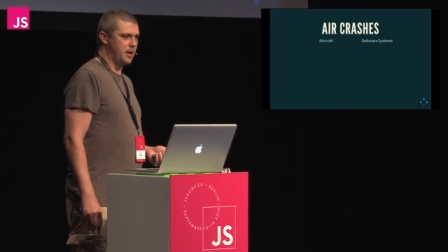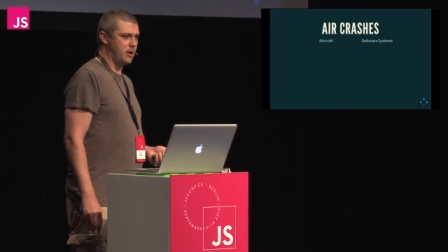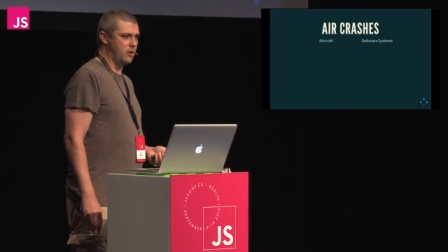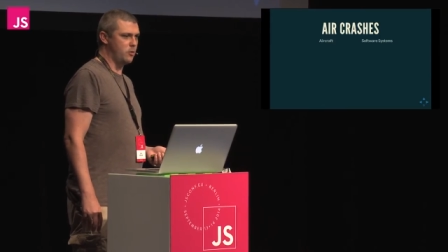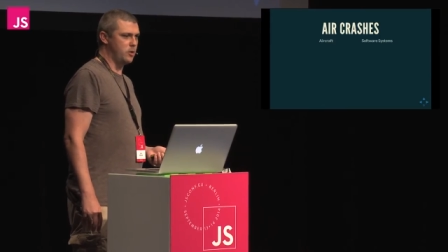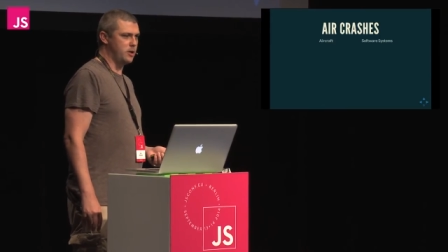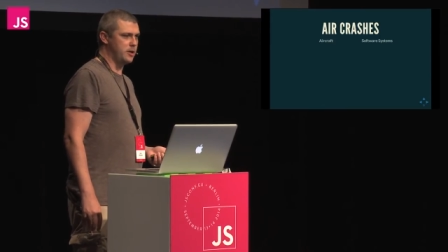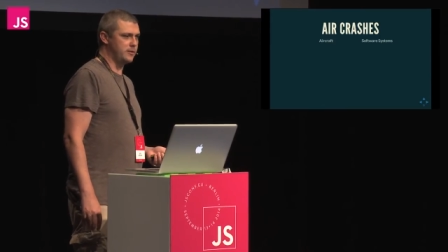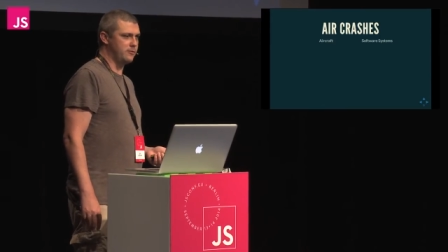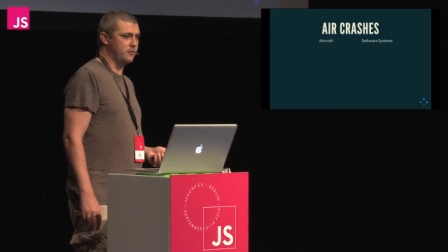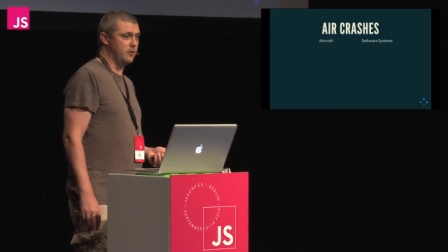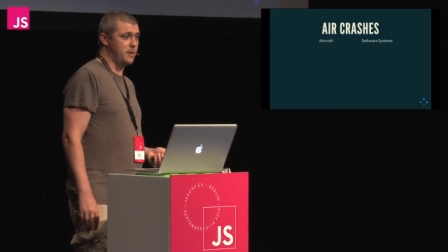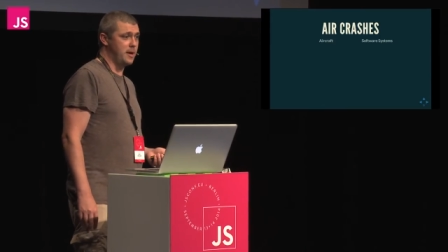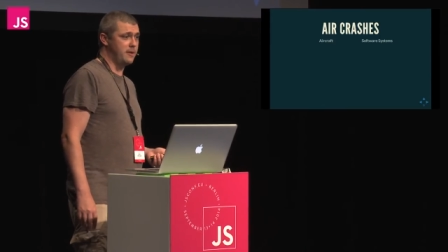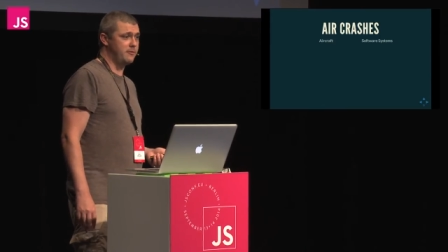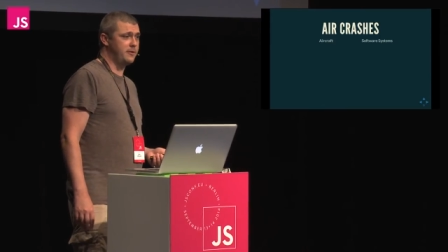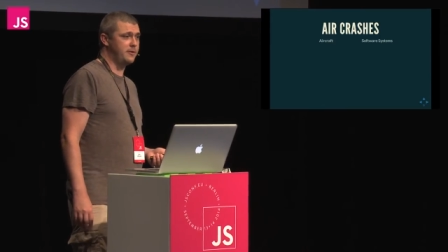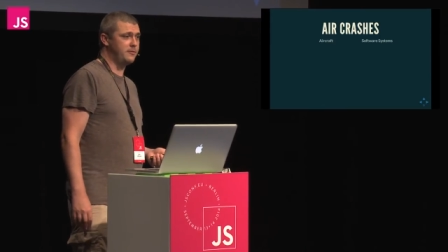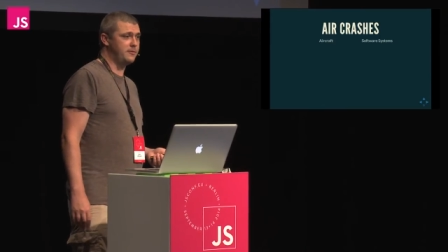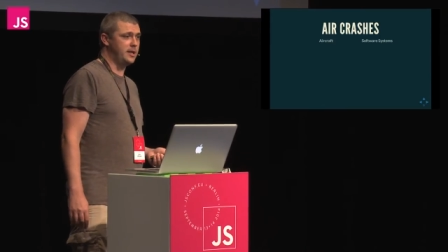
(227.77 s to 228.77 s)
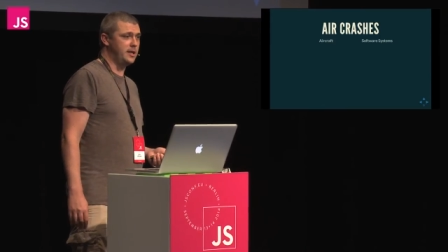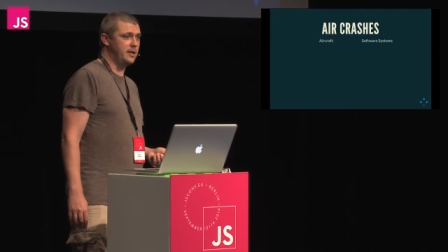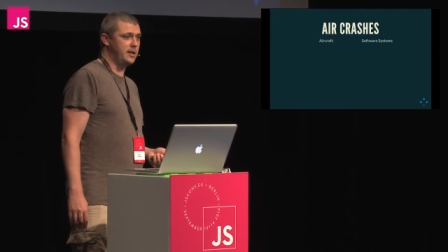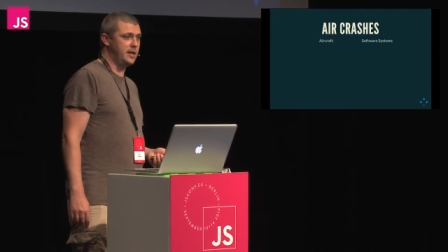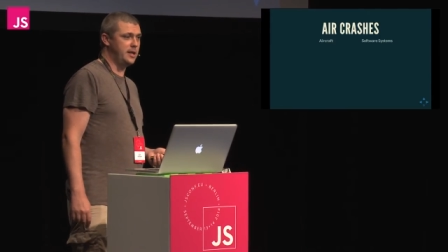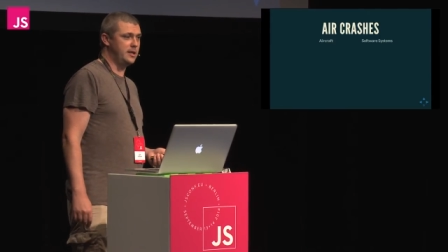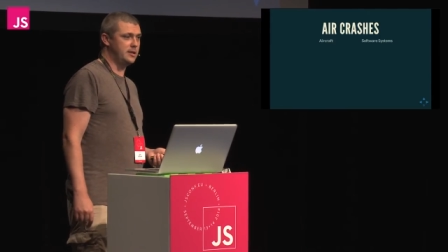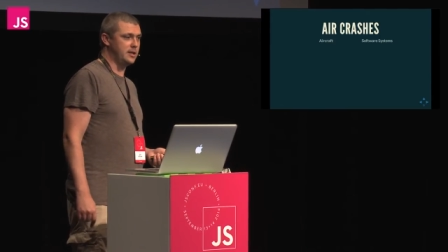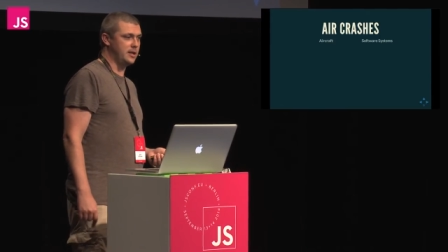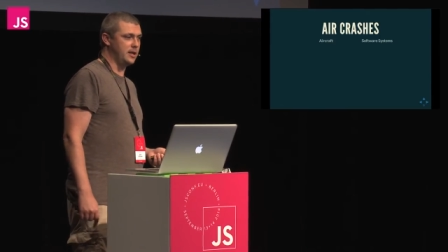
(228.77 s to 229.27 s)
I worked for about 15
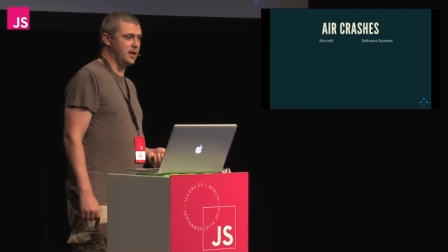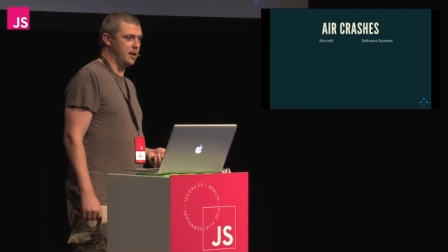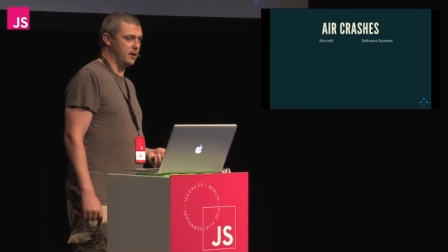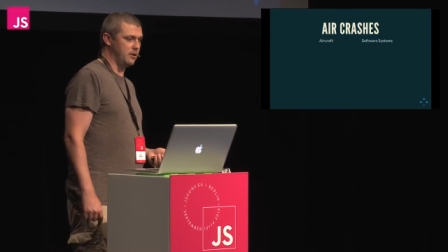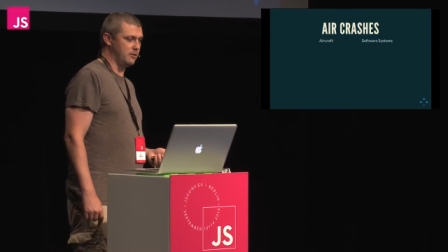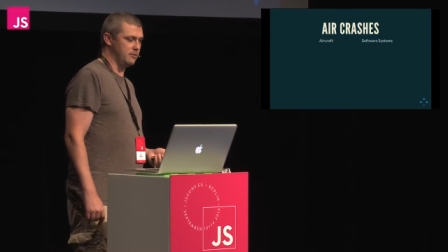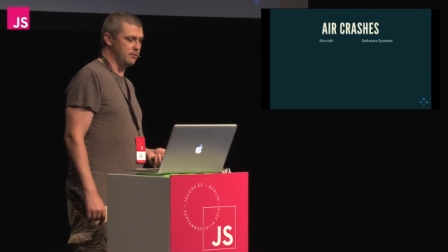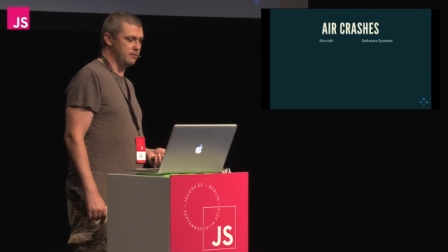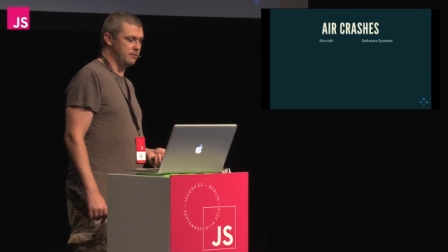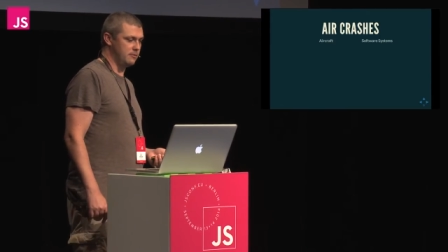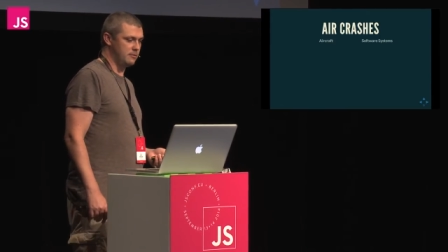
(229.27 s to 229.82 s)
years ago